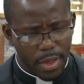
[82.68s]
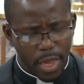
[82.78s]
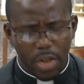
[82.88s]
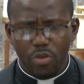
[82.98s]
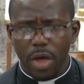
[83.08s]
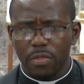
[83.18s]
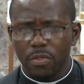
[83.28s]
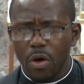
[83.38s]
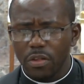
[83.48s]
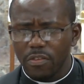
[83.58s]
in your
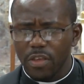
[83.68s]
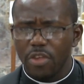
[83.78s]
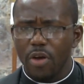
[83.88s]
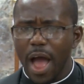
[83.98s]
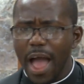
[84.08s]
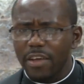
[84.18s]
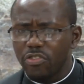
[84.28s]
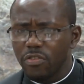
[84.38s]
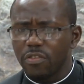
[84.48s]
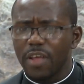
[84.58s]
thoughts, in your
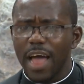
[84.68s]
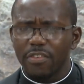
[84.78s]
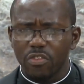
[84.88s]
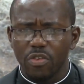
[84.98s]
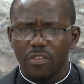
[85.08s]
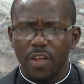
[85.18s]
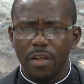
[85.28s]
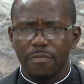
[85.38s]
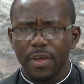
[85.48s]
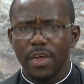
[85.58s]
actions, ask
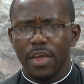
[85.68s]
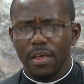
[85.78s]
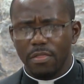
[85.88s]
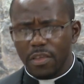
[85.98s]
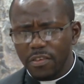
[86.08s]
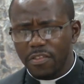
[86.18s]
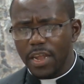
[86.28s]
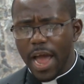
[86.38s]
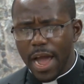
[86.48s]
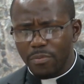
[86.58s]
yourself, this
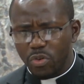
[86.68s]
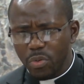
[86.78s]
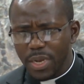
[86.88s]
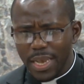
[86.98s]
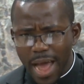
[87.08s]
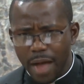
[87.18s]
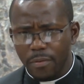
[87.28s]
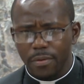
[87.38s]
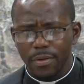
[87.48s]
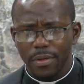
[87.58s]
thing I am doing now,
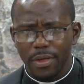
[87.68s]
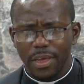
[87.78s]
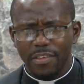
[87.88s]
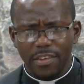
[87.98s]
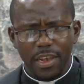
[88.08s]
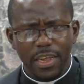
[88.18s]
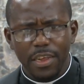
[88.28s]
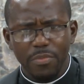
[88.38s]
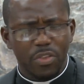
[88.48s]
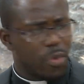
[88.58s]
is it
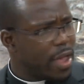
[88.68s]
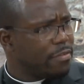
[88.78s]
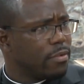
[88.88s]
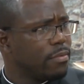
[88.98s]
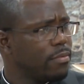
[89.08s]
leading me to heaven?